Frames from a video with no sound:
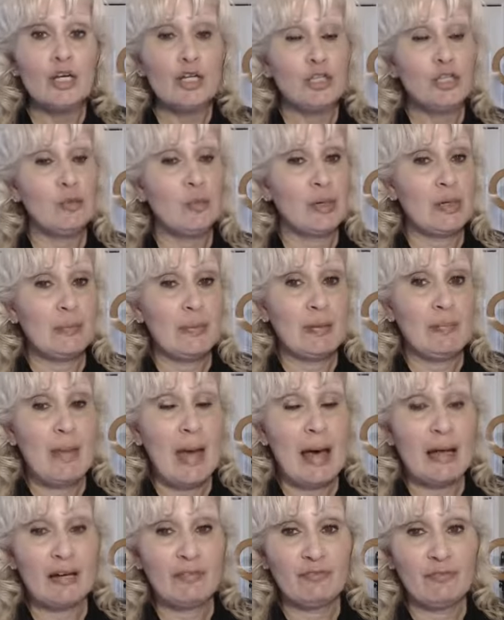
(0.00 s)
You want to be
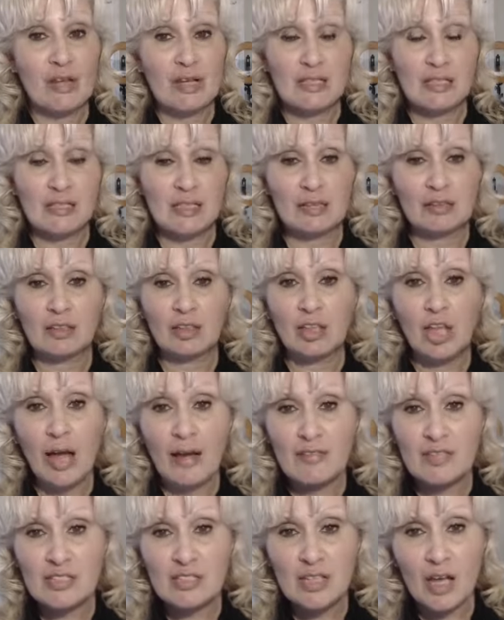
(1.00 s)
manifesting the
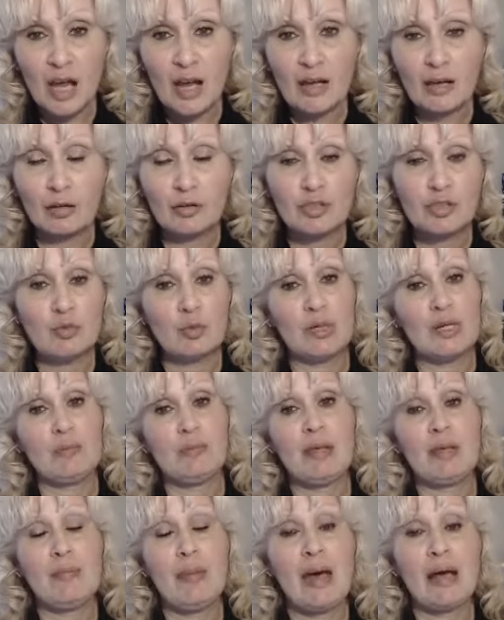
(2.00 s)
lifestyle. You want to
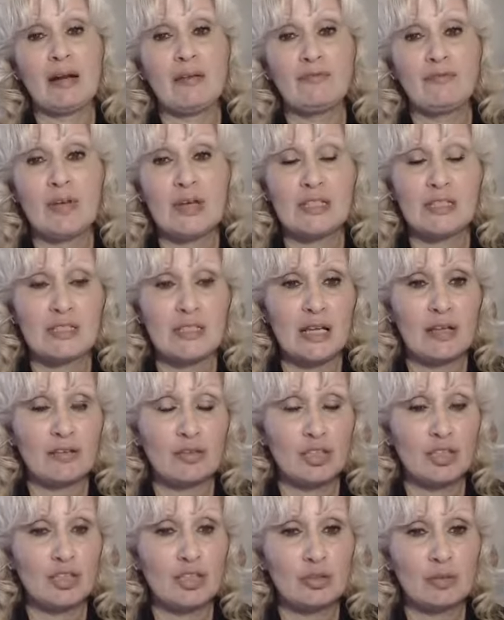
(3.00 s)
be manifesting
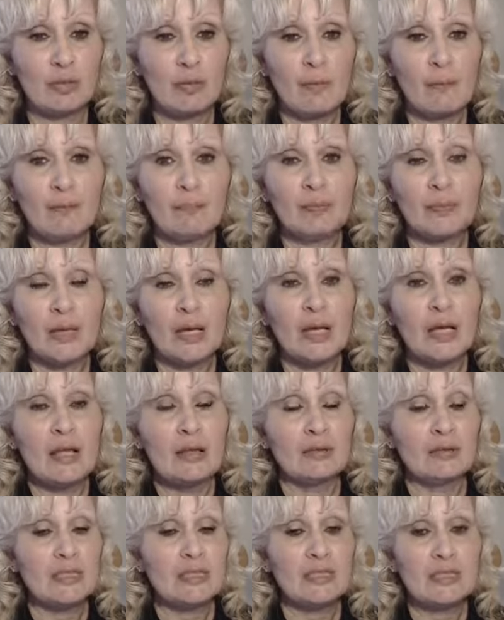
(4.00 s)
the
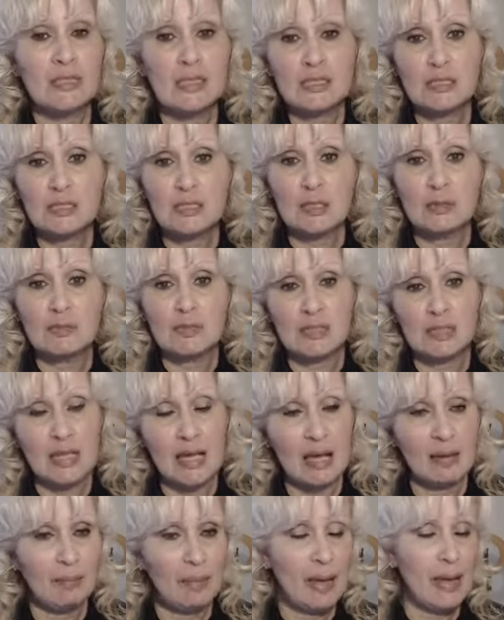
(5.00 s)
the systems, the
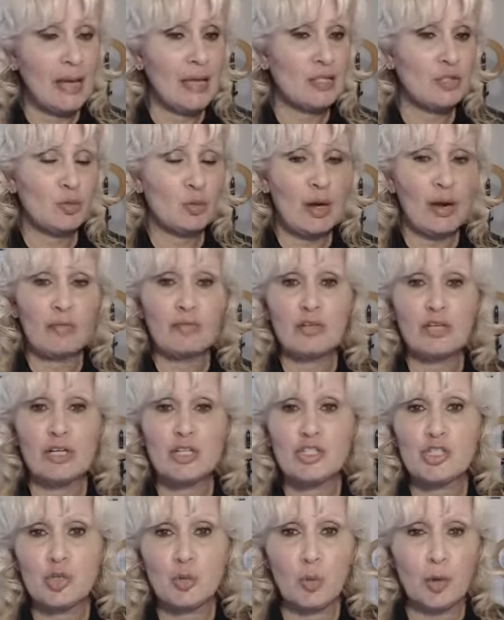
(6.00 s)
campaigns, whatever it
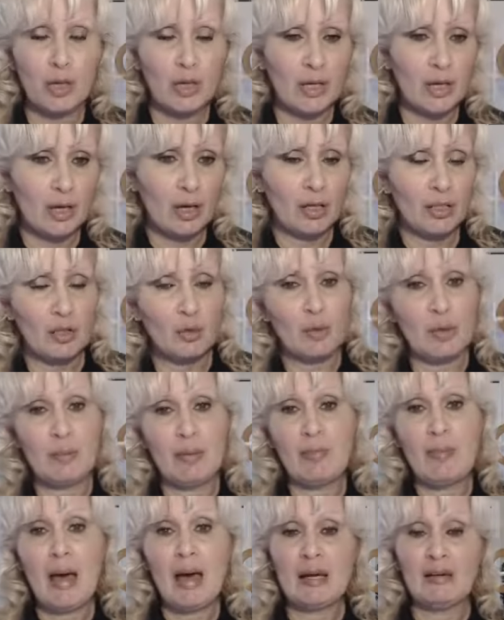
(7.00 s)
is you're working on, you want to
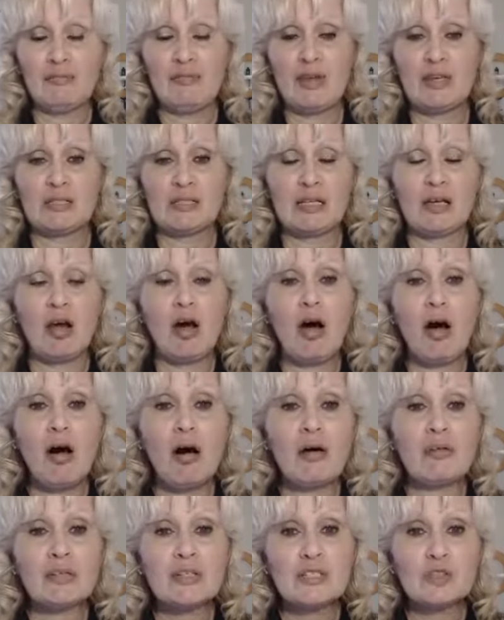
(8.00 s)
be manifesting
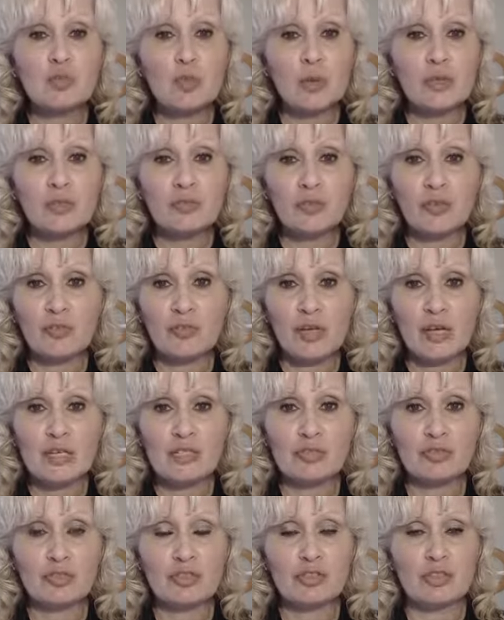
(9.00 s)
all these wonderful
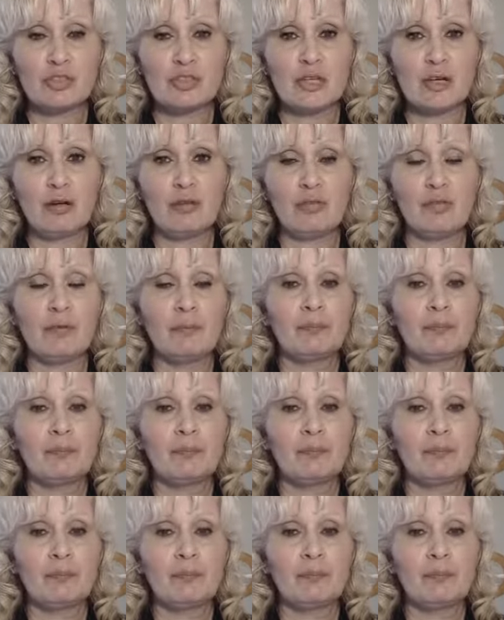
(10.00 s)
things for yourself.